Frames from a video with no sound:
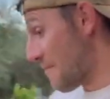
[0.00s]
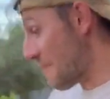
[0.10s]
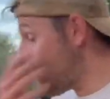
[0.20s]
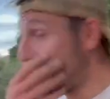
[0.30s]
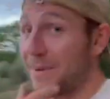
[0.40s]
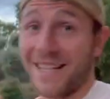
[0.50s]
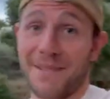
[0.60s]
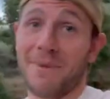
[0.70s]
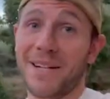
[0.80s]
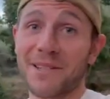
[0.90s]
Maybe
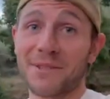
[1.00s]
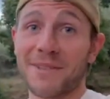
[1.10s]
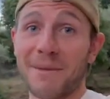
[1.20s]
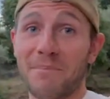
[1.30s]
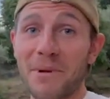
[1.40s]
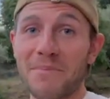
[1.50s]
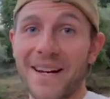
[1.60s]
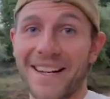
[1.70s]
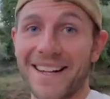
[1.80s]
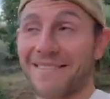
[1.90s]
it's because of that poop
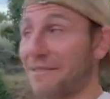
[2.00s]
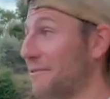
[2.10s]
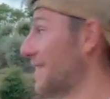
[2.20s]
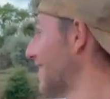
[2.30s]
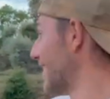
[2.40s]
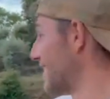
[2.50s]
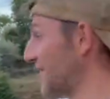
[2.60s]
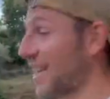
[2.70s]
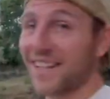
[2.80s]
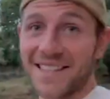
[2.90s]
I gave of the
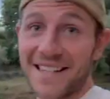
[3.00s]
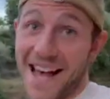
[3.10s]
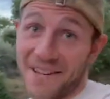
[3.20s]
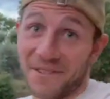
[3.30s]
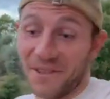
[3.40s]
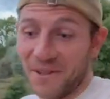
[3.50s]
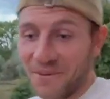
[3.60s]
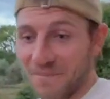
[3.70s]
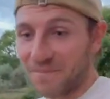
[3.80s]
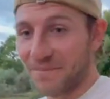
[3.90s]
chickens, I don't know.